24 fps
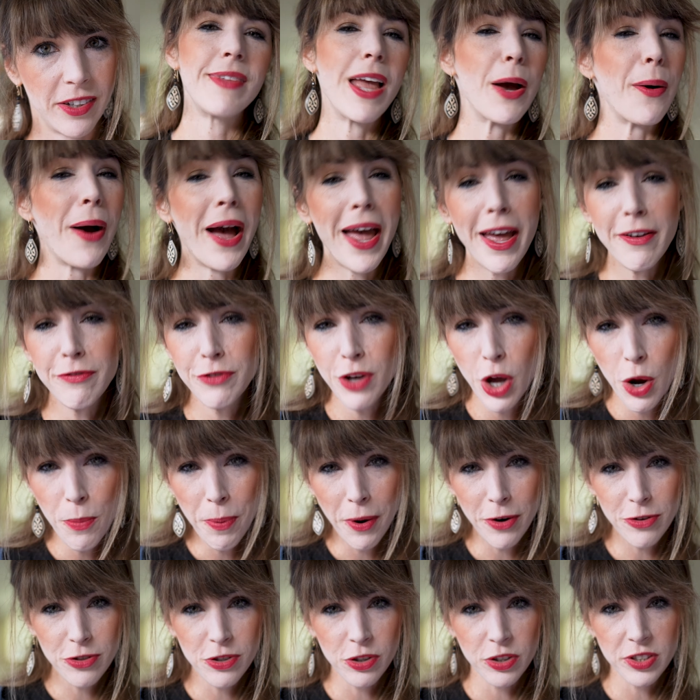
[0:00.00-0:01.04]
Now, I have no
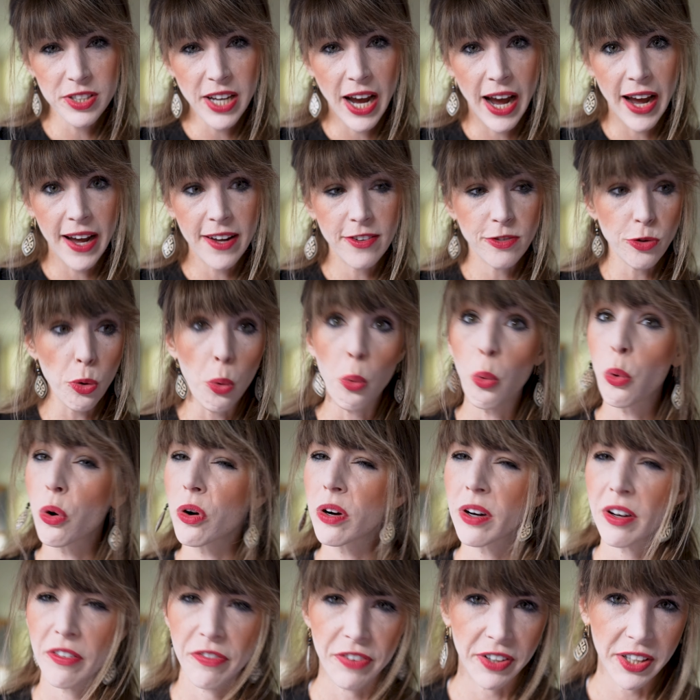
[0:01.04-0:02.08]
personal ties
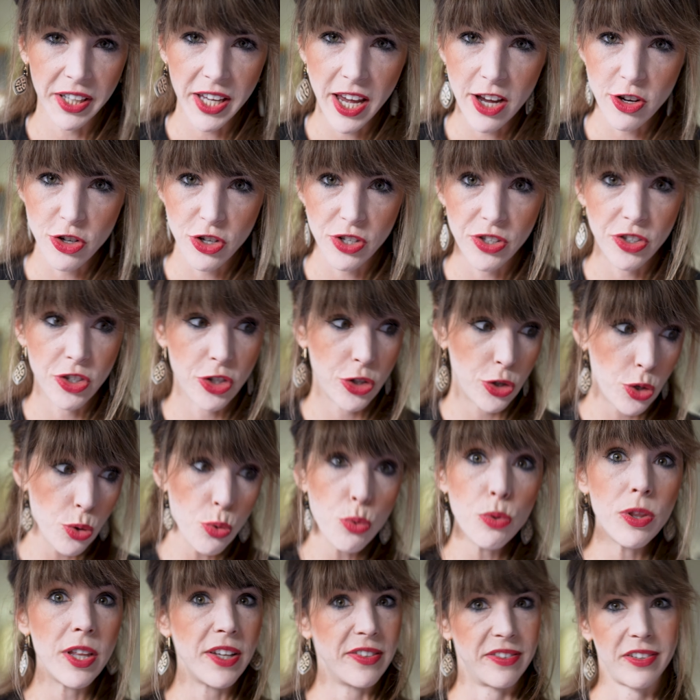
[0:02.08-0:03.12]
or affiliations
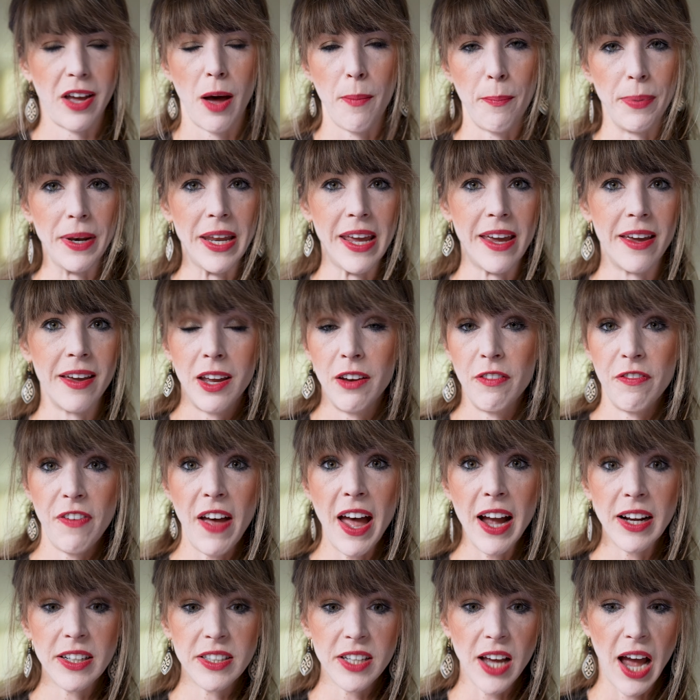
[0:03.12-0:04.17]
to this company. In
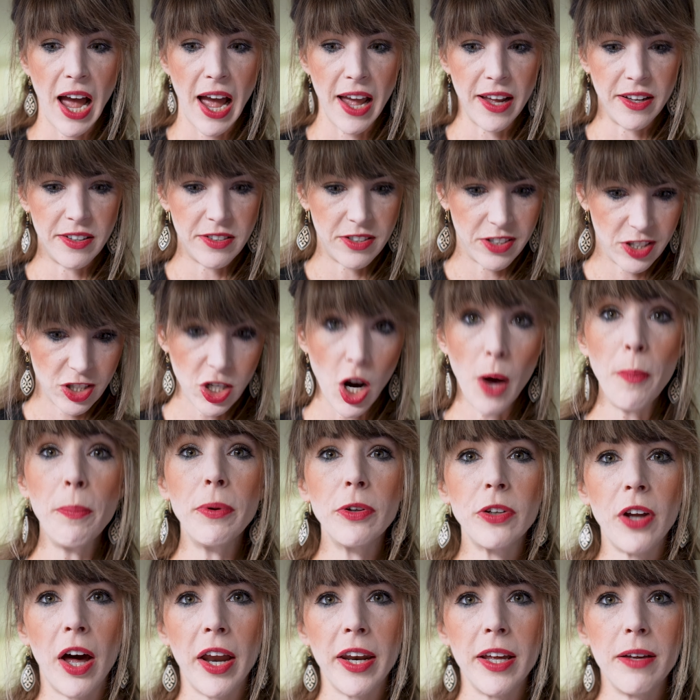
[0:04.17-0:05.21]
fact, I
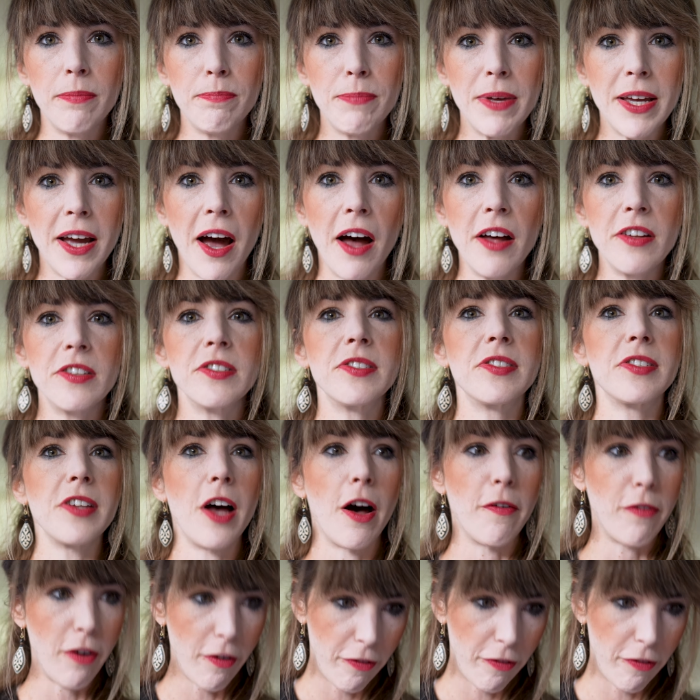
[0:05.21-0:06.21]
stumbled on it because of